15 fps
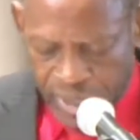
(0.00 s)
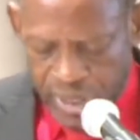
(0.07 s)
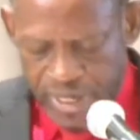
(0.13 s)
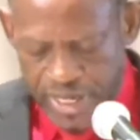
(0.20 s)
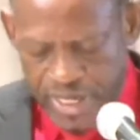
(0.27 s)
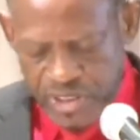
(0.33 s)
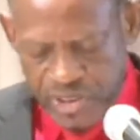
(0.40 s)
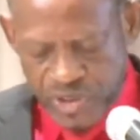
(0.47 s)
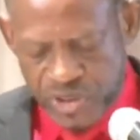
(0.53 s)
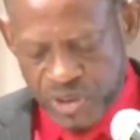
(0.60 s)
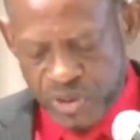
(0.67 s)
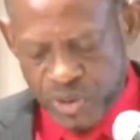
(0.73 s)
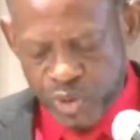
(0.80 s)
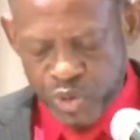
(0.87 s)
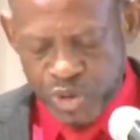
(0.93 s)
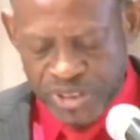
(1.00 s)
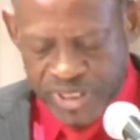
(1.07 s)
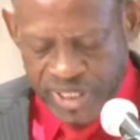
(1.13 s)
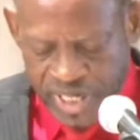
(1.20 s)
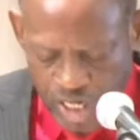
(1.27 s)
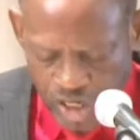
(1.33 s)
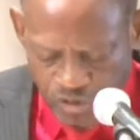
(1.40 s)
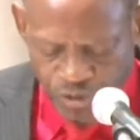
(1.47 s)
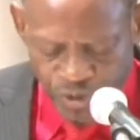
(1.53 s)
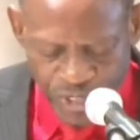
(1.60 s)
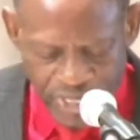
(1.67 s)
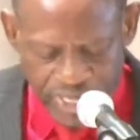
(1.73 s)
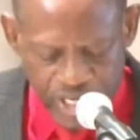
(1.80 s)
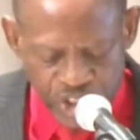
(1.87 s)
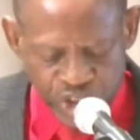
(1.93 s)
is to
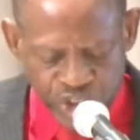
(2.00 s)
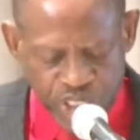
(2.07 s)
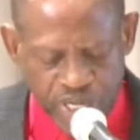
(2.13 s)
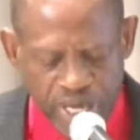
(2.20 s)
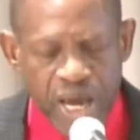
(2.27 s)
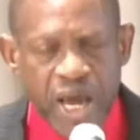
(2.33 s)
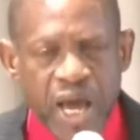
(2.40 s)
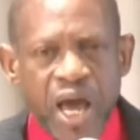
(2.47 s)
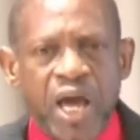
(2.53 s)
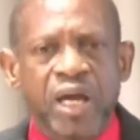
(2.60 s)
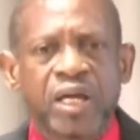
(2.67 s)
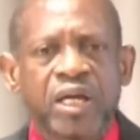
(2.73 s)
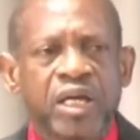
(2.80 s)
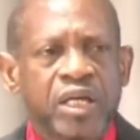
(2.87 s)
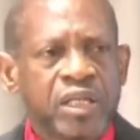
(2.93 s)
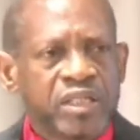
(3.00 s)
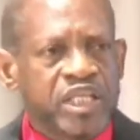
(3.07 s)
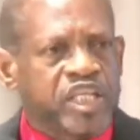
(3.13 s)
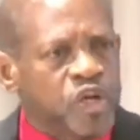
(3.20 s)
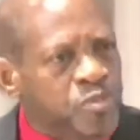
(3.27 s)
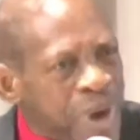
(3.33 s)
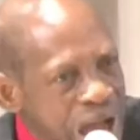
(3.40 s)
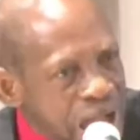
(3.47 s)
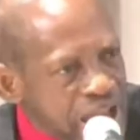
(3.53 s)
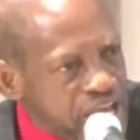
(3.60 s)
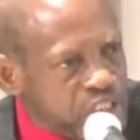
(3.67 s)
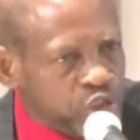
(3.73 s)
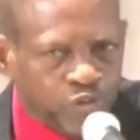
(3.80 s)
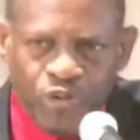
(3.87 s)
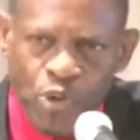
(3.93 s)
skillfully engineer the
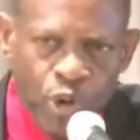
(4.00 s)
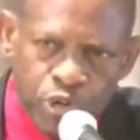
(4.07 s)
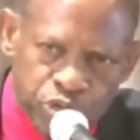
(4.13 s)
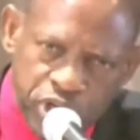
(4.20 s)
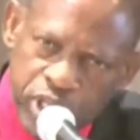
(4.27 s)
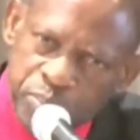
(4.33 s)
demise of our great